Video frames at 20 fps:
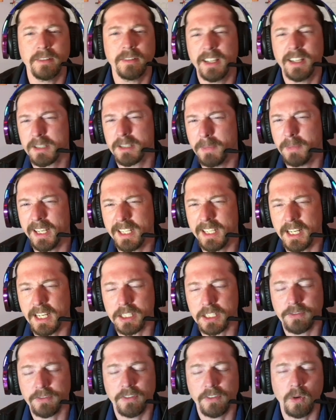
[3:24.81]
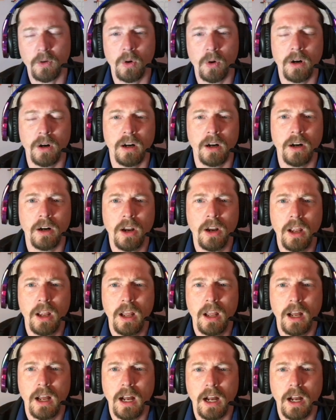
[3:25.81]
That's my guess for
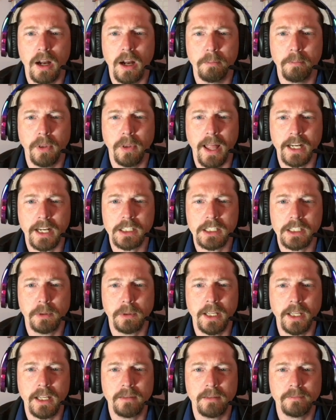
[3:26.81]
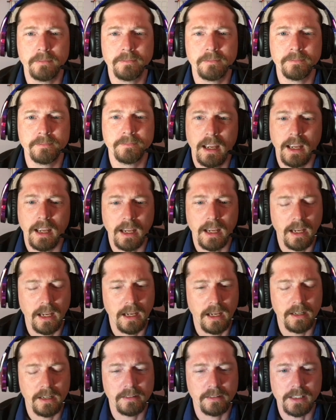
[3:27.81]
black's plan.
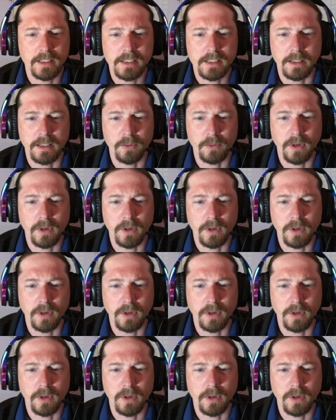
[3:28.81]
And let's see,